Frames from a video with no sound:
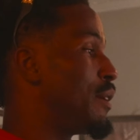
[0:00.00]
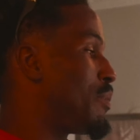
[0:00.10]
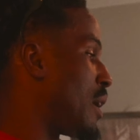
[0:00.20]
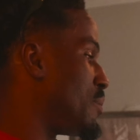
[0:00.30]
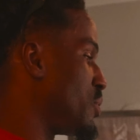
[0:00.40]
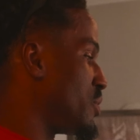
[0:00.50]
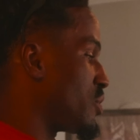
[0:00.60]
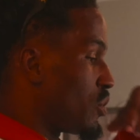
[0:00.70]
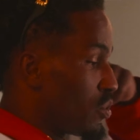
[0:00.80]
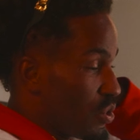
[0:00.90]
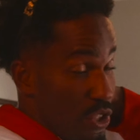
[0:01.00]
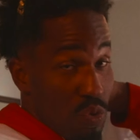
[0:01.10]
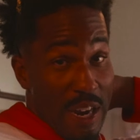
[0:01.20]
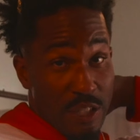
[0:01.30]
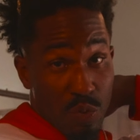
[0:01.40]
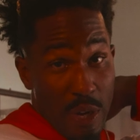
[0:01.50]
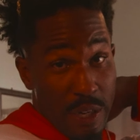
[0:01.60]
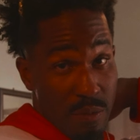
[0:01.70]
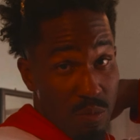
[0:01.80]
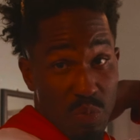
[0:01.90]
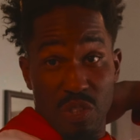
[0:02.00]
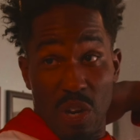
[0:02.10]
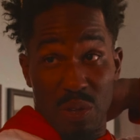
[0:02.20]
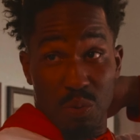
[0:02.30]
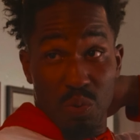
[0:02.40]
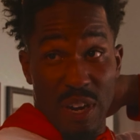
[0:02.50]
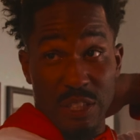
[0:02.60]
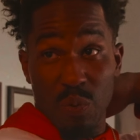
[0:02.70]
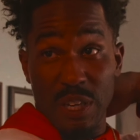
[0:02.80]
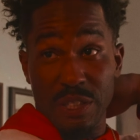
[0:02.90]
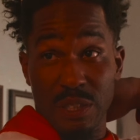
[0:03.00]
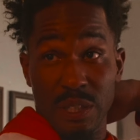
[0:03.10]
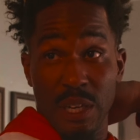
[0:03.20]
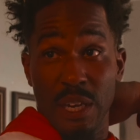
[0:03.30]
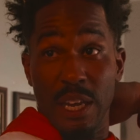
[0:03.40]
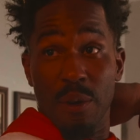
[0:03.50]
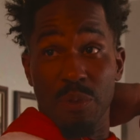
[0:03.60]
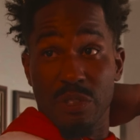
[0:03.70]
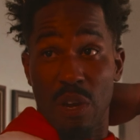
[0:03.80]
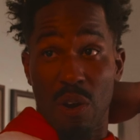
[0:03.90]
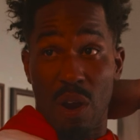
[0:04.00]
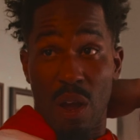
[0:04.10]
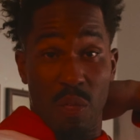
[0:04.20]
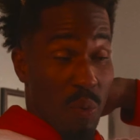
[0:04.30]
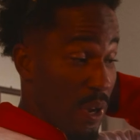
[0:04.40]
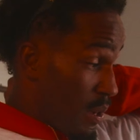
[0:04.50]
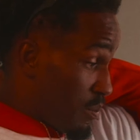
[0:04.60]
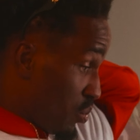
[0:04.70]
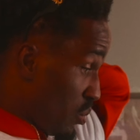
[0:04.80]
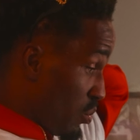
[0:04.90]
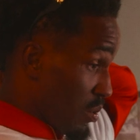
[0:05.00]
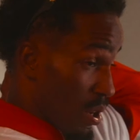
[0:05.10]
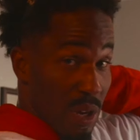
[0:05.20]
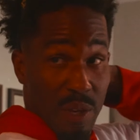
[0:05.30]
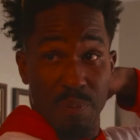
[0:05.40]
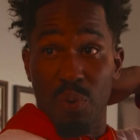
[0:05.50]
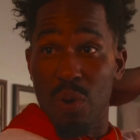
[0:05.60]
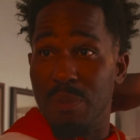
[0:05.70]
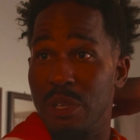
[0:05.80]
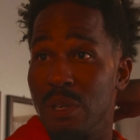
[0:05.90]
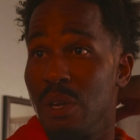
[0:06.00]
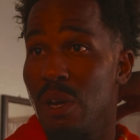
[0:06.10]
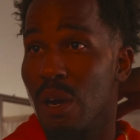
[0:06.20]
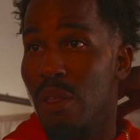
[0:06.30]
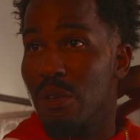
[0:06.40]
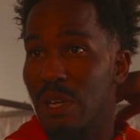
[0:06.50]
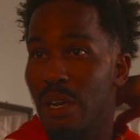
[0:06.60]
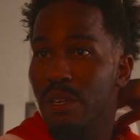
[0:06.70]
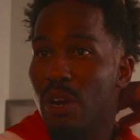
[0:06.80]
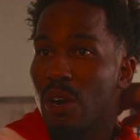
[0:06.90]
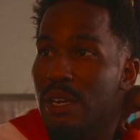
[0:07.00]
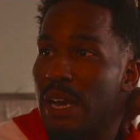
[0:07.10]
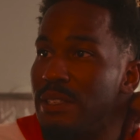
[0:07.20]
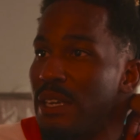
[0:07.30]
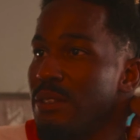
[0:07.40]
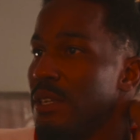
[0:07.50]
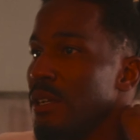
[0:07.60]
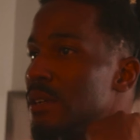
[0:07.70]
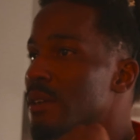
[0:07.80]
Empire Beauty School. She graduated. We saw her through graduation, and we saw her all the way up through employment. Are those our yard guys out there?